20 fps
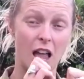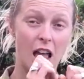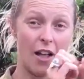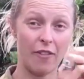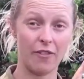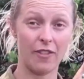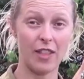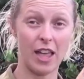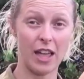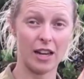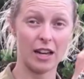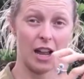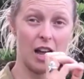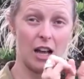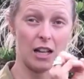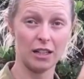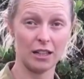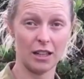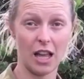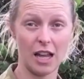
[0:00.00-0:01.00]
and then
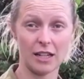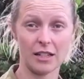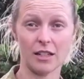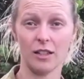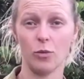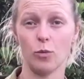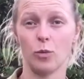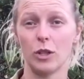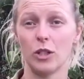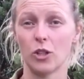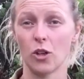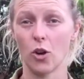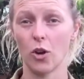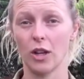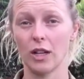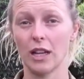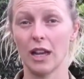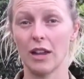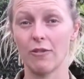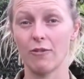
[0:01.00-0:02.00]
light a window
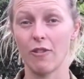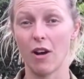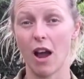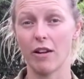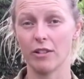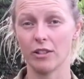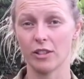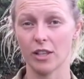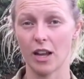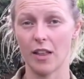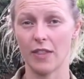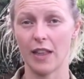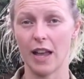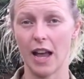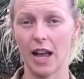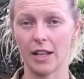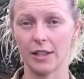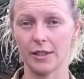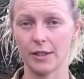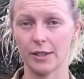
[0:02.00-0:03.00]
and let fire inside the
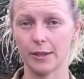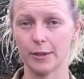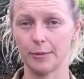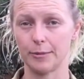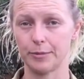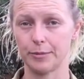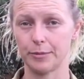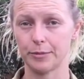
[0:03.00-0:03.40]
house.